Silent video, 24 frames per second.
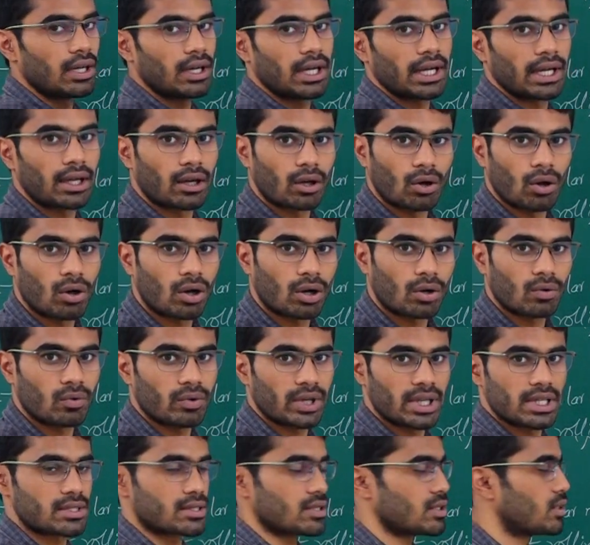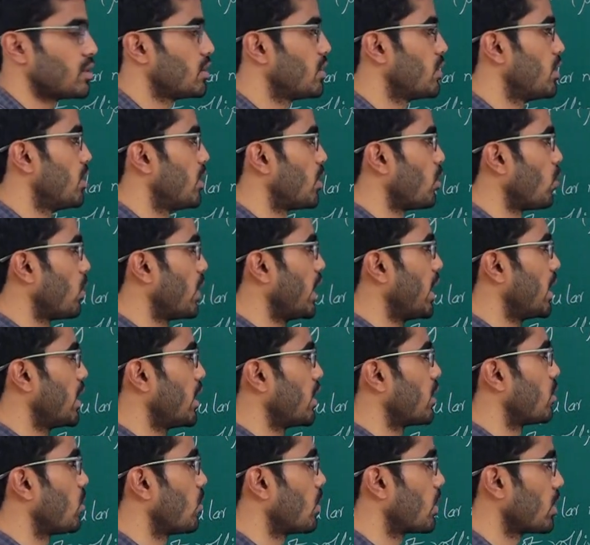a clockwise
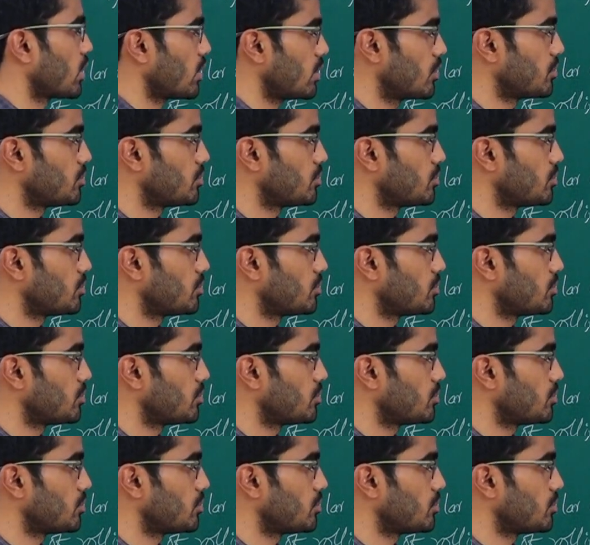rotating torque,